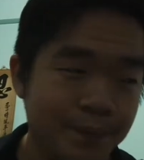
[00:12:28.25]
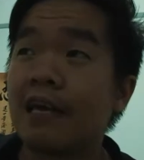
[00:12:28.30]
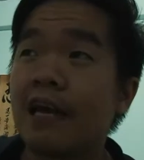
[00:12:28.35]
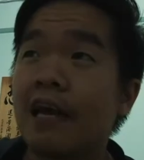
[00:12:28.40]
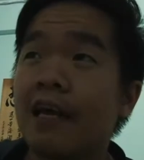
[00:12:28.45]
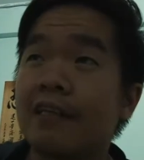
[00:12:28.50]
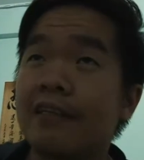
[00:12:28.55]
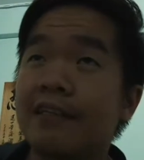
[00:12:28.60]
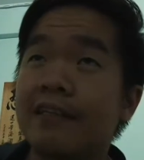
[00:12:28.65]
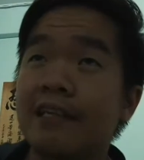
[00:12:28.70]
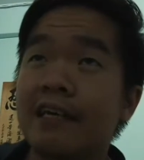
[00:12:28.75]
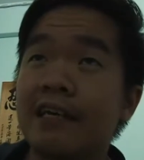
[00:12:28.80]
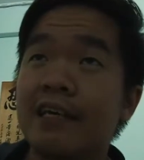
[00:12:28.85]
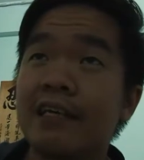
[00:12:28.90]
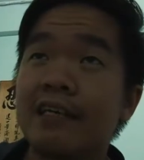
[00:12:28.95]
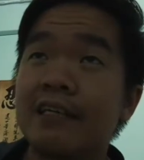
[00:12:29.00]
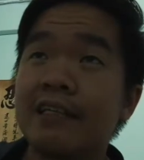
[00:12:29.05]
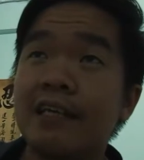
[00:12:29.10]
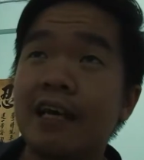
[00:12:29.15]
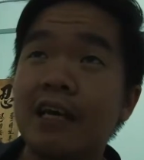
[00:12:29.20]
And
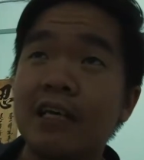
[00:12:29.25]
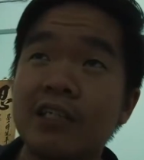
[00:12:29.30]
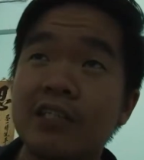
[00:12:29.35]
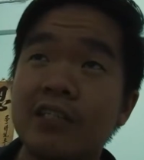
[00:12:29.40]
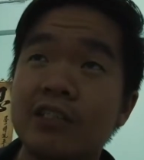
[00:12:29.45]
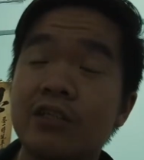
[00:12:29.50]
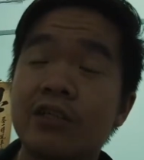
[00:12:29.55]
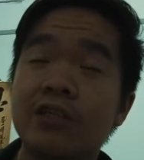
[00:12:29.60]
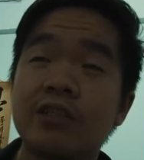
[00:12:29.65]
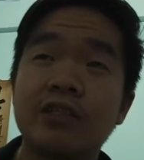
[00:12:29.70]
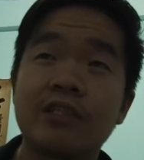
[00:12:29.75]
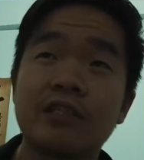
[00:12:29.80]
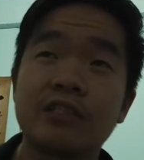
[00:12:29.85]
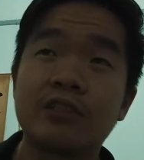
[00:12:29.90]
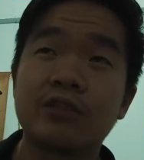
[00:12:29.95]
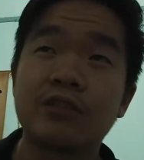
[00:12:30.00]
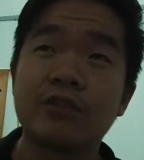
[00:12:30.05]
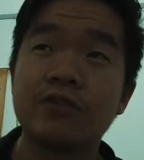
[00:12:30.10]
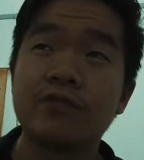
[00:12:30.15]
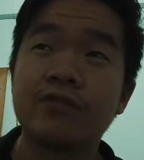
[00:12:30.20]
then I shot a
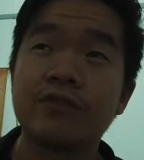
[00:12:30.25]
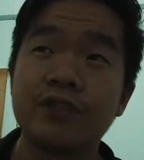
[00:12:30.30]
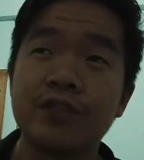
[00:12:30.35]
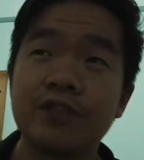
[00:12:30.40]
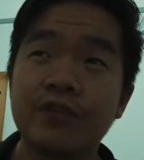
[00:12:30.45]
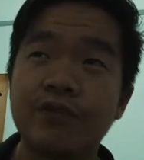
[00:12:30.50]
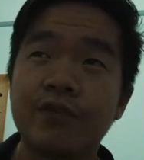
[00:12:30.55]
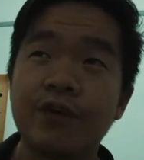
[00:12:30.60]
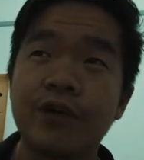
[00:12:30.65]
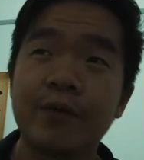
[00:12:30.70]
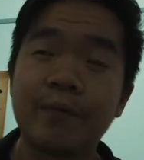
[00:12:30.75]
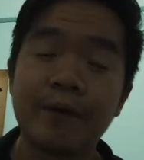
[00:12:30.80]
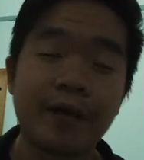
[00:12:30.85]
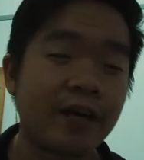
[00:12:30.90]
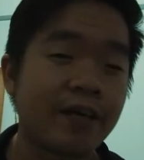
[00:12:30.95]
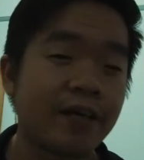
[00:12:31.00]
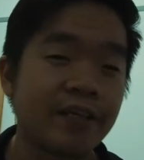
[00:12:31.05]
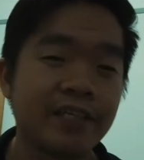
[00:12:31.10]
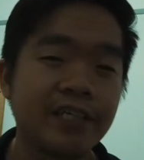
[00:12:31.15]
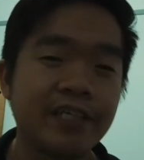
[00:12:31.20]
short video for my
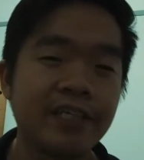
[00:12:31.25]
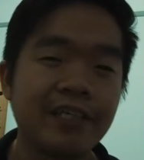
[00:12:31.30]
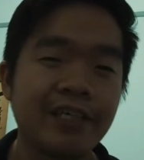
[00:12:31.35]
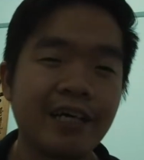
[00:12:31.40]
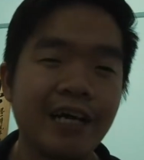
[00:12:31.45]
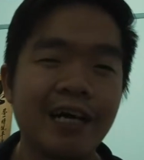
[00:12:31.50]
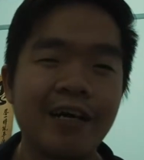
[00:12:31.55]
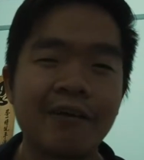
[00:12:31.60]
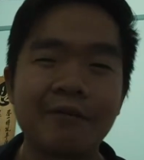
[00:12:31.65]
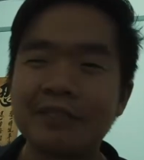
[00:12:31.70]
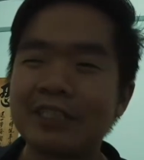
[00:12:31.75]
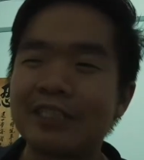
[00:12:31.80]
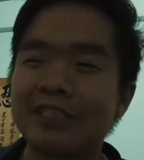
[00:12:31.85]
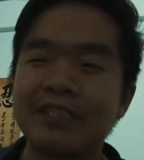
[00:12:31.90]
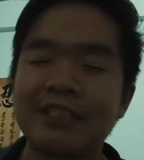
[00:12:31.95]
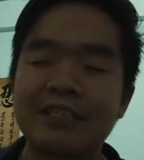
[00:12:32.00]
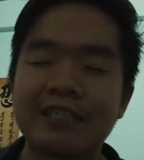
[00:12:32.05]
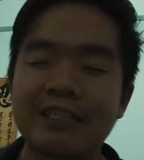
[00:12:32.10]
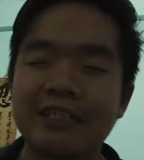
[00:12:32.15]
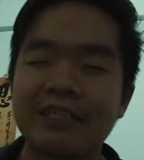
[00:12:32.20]
uncle, which
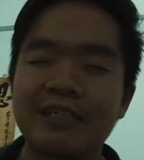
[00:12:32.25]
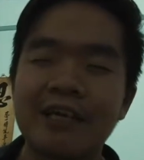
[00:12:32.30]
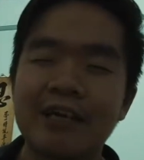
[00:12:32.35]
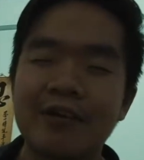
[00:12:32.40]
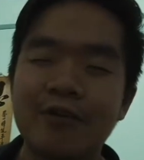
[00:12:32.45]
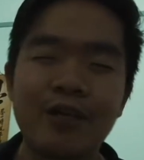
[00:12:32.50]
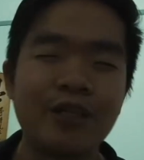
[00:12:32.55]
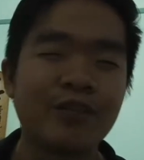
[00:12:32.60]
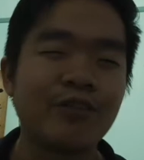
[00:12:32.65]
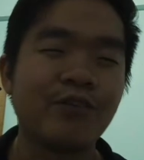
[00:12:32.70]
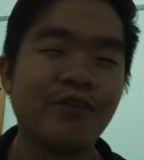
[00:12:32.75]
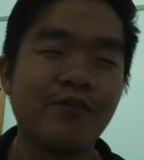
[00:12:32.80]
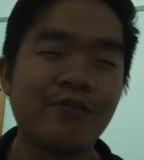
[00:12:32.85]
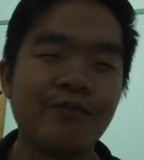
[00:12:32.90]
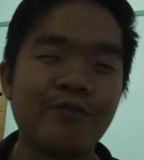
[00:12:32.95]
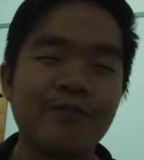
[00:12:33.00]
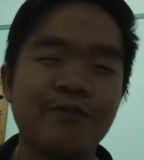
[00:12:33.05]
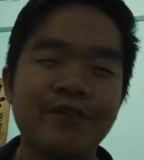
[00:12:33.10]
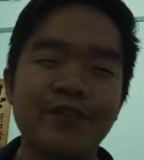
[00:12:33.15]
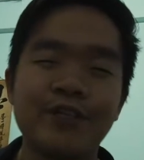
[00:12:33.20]
is a quite dope
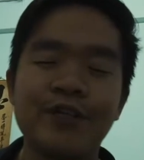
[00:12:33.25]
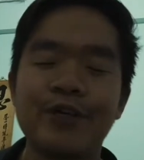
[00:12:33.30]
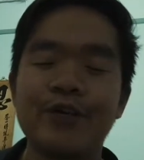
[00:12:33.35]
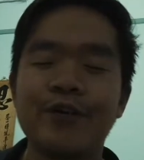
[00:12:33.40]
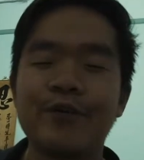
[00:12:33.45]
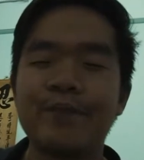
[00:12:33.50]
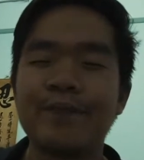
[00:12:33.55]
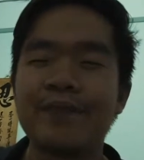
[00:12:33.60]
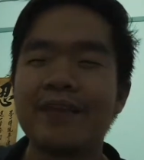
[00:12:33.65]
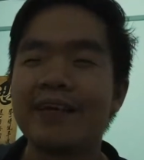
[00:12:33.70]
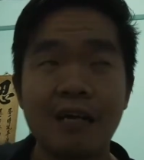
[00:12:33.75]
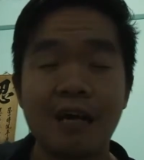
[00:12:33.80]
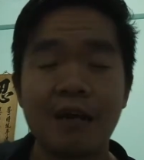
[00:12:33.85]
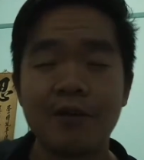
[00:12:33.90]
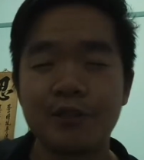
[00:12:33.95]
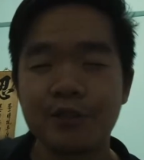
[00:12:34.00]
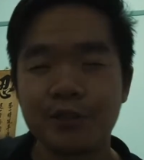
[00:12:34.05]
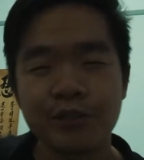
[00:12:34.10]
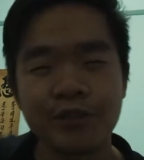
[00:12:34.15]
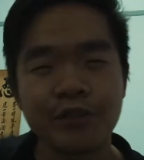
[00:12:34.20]
video.
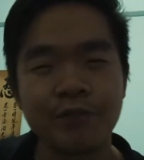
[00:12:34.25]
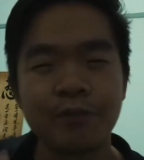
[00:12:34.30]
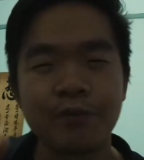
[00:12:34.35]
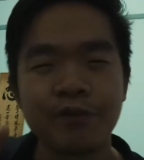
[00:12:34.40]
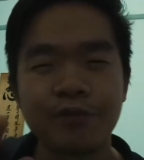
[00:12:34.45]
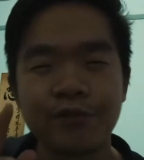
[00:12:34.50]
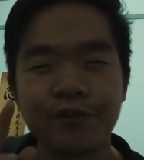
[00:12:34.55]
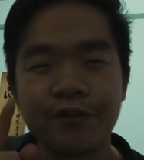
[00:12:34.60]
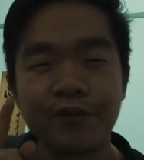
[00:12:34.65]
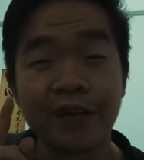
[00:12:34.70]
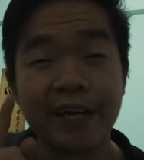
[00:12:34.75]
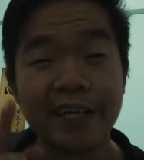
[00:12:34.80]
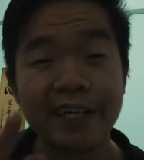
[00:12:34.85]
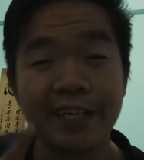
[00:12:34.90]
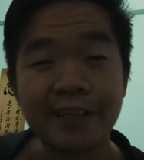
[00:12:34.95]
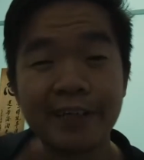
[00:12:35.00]
I'll show you a preview right